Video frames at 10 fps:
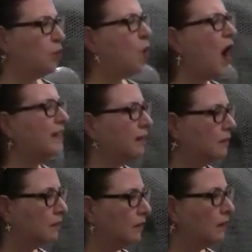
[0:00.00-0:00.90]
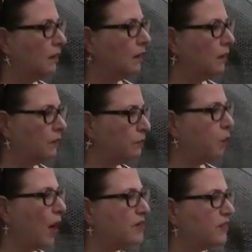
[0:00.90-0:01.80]
one
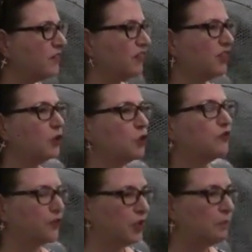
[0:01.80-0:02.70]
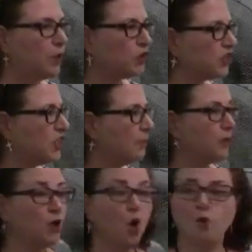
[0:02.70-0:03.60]
thing that they'll use for the abortion
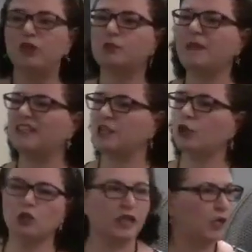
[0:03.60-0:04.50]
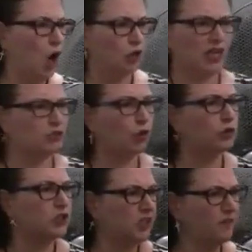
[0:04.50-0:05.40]
number, which makes it look like, oh, that's
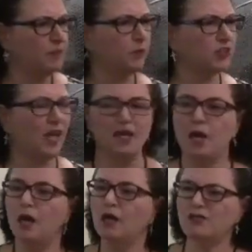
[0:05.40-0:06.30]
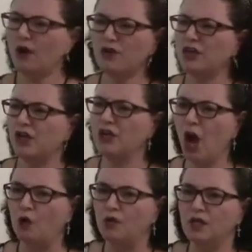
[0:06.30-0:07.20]
only 7%. No, no, no,
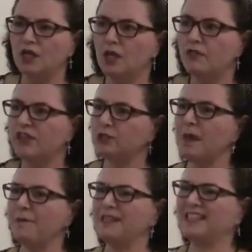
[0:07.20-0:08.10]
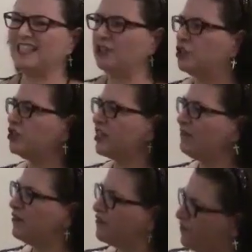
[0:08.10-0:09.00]
no. This may be 6 or
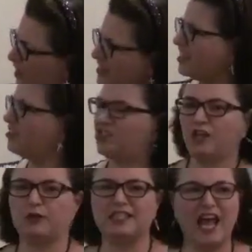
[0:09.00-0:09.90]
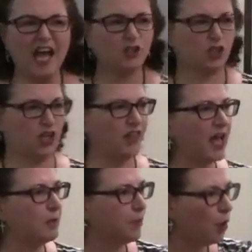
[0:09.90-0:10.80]
7 visits that are attached to
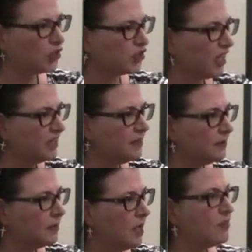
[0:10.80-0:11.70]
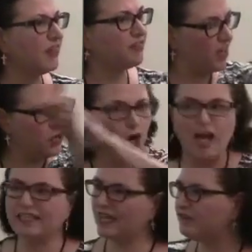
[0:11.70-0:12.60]
that abortion that they're
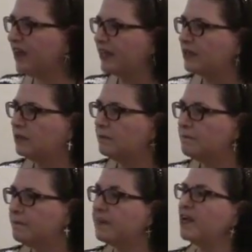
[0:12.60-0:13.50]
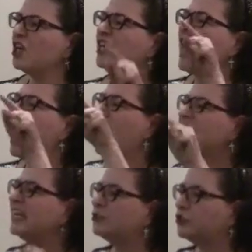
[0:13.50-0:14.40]
not giving. They're
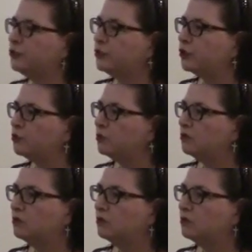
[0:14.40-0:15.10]
lying to you.